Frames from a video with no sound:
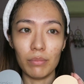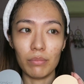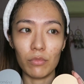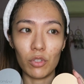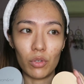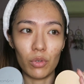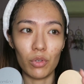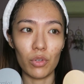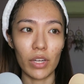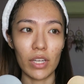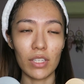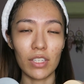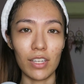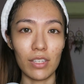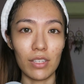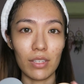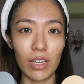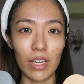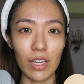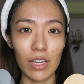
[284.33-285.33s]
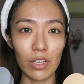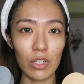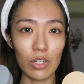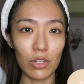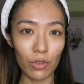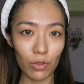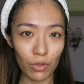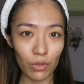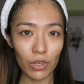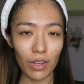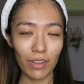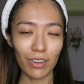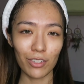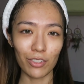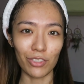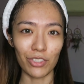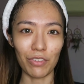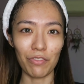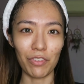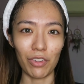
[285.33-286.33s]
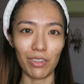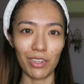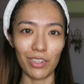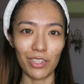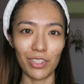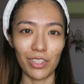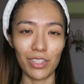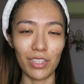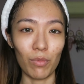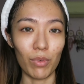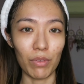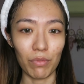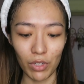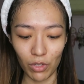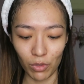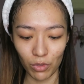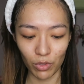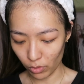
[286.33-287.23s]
you know, you guys can see two cushion foundation in one video.